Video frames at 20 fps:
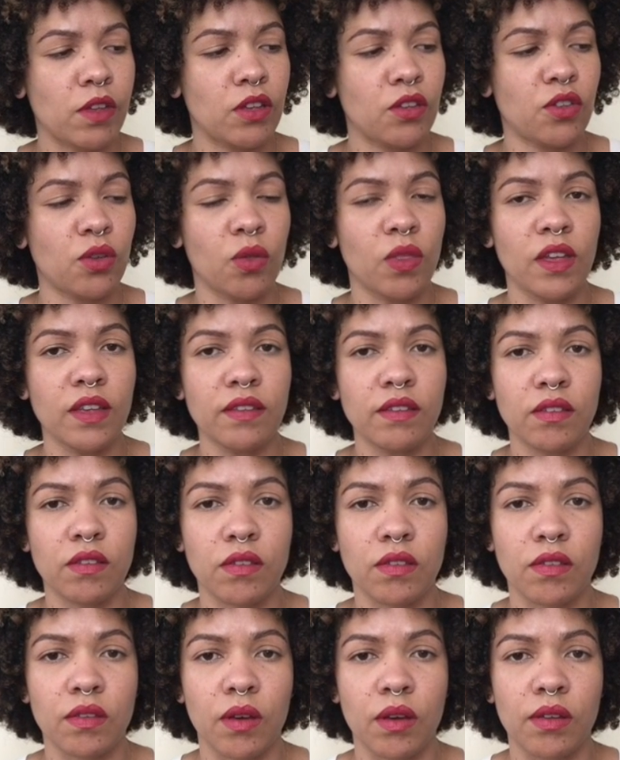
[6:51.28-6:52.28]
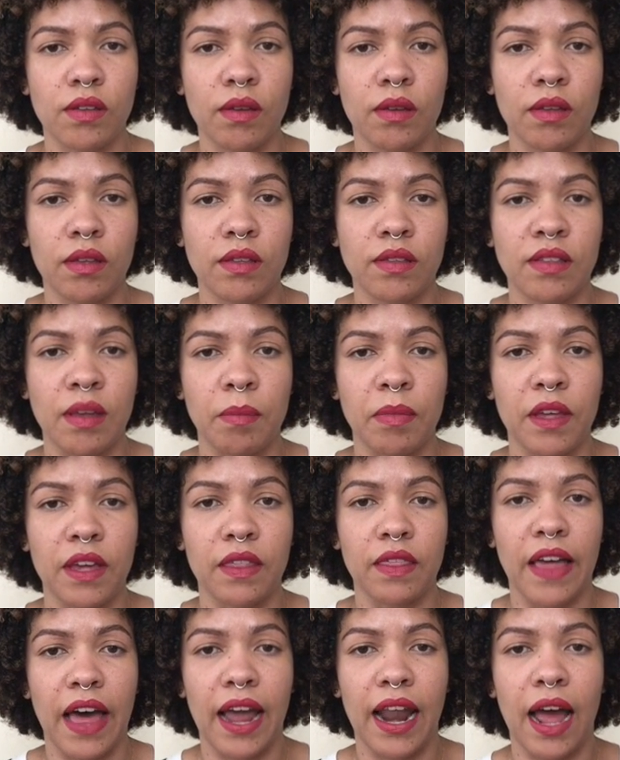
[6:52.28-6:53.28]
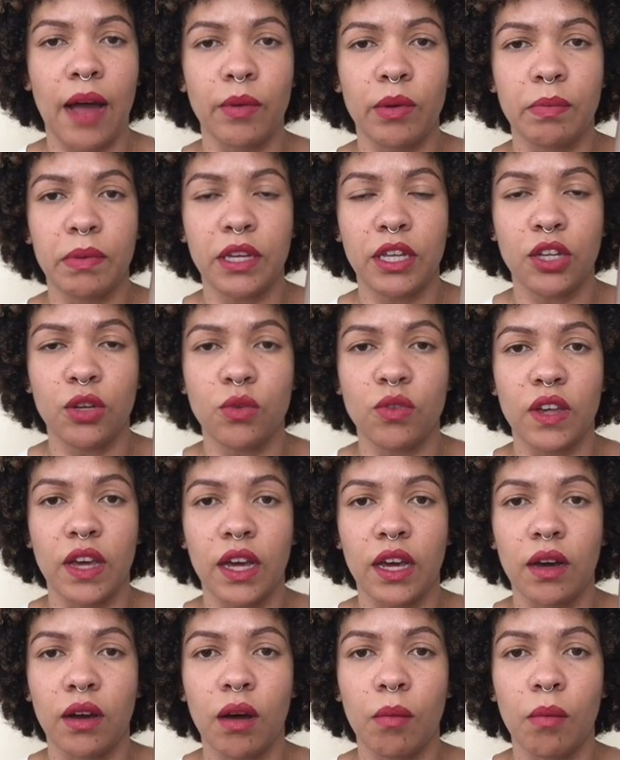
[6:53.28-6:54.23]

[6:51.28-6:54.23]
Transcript: So this is something that I would be using